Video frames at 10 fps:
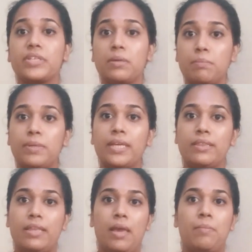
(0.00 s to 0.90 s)

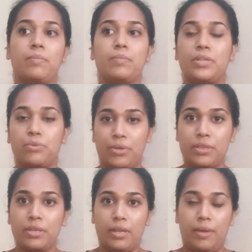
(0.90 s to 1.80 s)
complete them
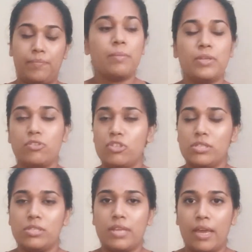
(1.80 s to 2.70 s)
during the day. I mean,
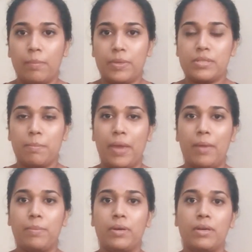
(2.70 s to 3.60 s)
just take a piece of
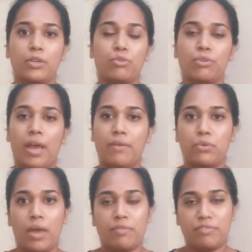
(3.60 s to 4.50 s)
paper. You don't have
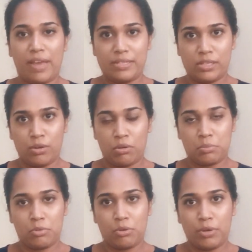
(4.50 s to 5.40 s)
to have a fancy
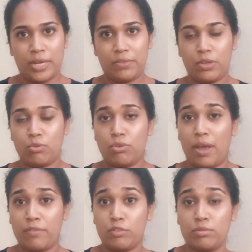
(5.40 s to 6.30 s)
notebook or anything. You don't
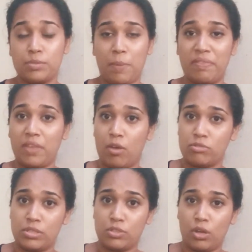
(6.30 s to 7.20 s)
have to spend
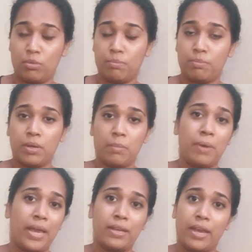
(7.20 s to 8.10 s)
thousands on
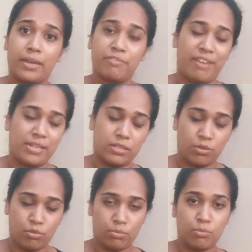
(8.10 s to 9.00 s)
buying like a
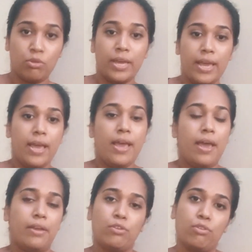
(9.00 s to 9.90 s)
fancy notebook
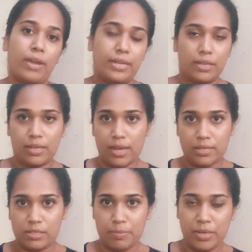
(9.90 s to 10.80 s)
and, you know, getting it
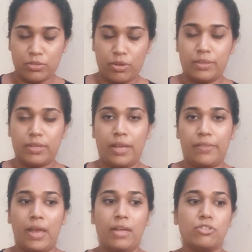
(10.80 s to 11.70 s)
customized or anything
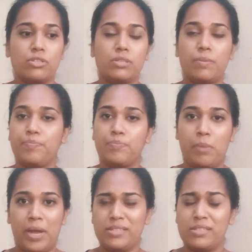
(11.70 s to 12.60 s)
like that. Just
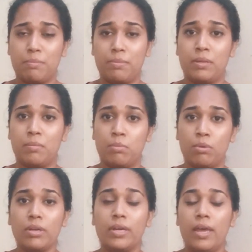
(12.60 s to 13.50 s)
buy a simple
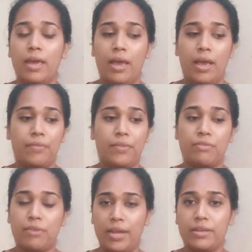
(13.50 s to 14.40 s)
book and
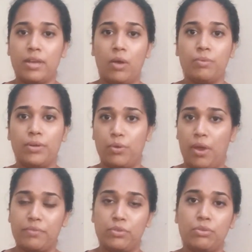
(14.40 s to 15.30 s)
then write down what you
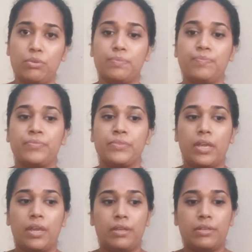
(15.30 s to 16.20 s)
have to do.
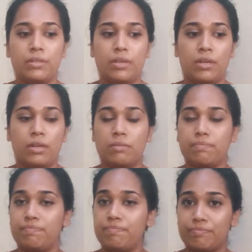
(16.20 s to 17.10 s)
And
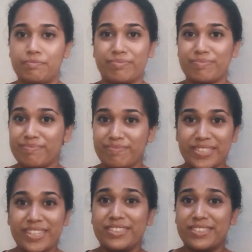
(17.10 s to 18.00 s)

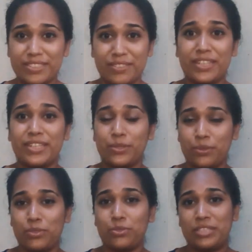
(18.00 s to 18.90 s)
it's really
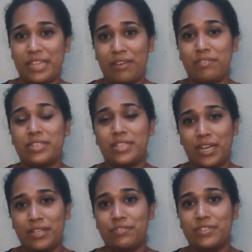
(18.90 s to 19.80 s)
going to save a
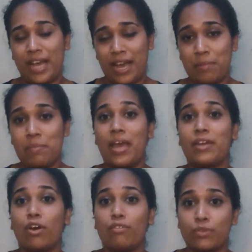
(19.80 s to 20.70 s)
ton of time,
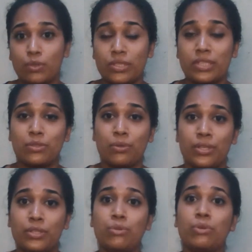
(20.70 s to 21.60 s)
and of course it's
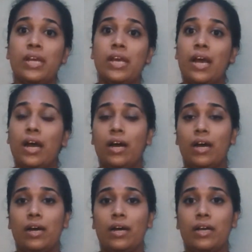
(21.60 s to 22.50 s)
going to
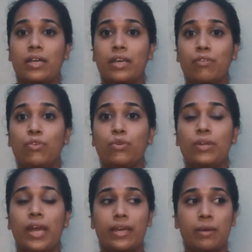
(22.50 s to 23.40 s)
give you
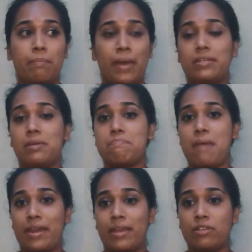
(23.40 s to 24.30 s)
like a better
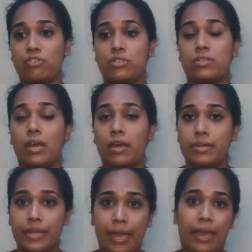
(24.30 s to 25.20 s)
managed
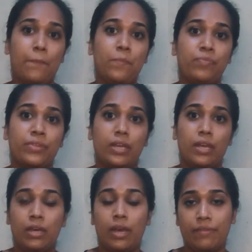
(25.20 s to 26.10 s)
day
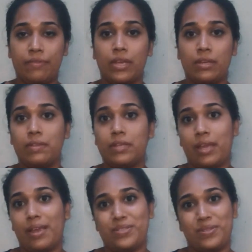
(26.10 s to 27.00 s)
at the end of the
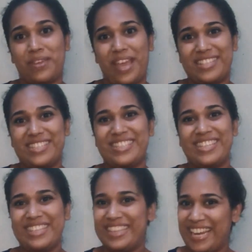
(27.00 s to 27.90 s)
day. So yes,
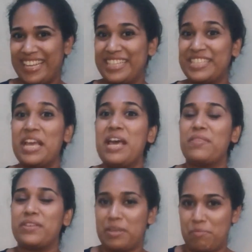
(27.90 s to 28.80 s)
that is
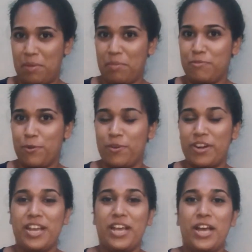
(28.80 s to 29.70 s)
the tip number 4.